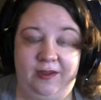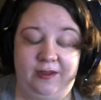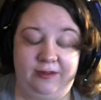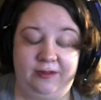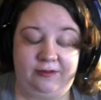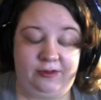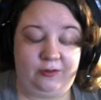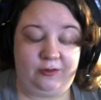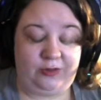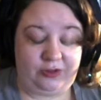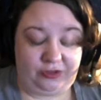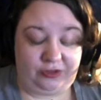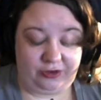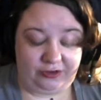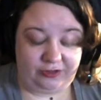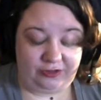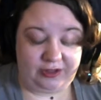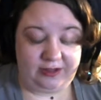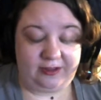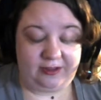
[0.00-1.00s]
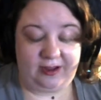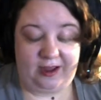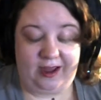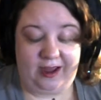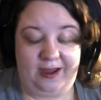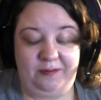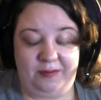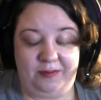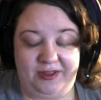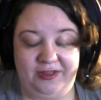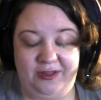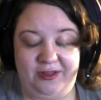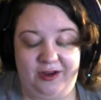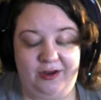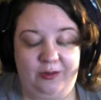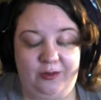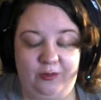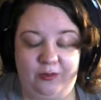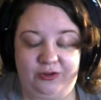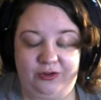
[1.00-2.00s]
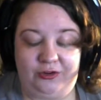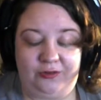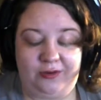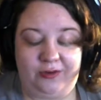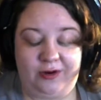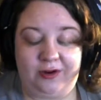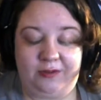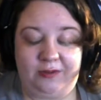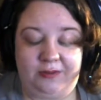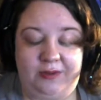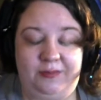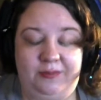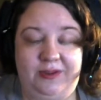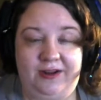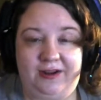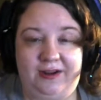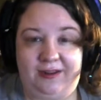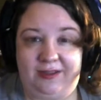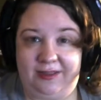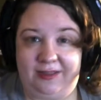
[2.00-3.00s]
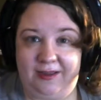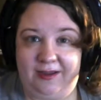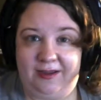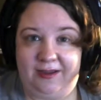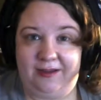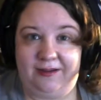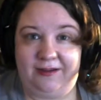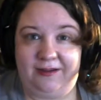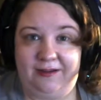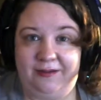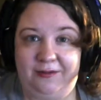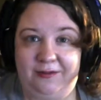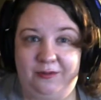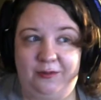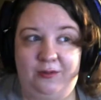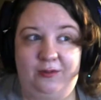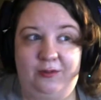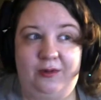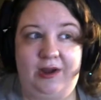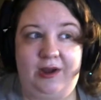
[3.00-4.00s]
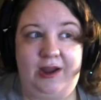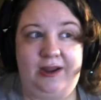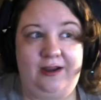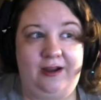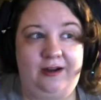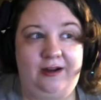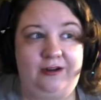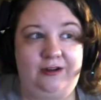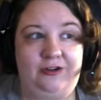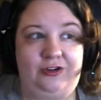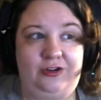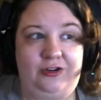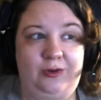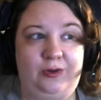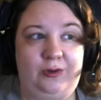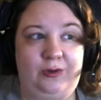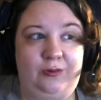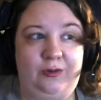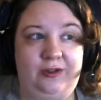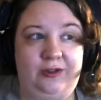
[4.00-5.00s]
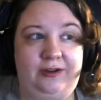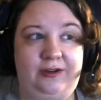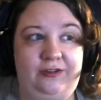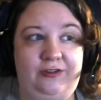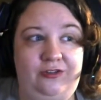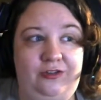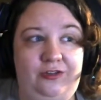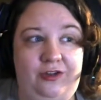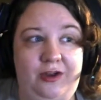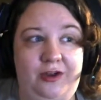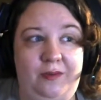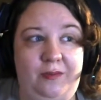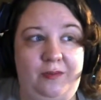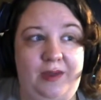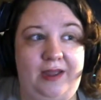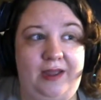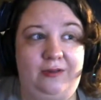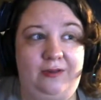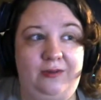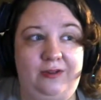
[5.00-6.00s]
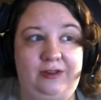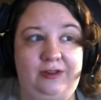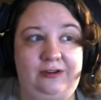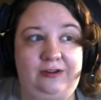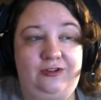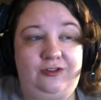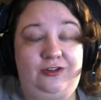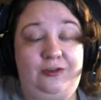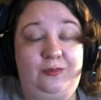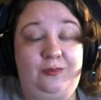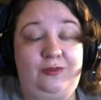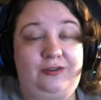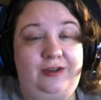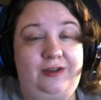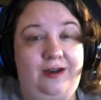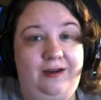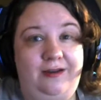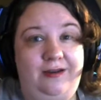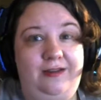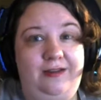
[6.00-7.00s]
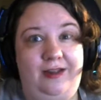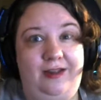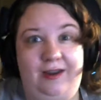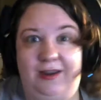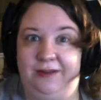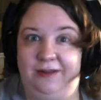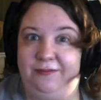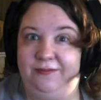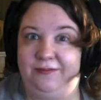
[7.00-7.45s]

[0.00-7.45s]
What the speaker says: So the third thing that happened, though, was a very BPD thing. I got into a relationship, and the relationship was online.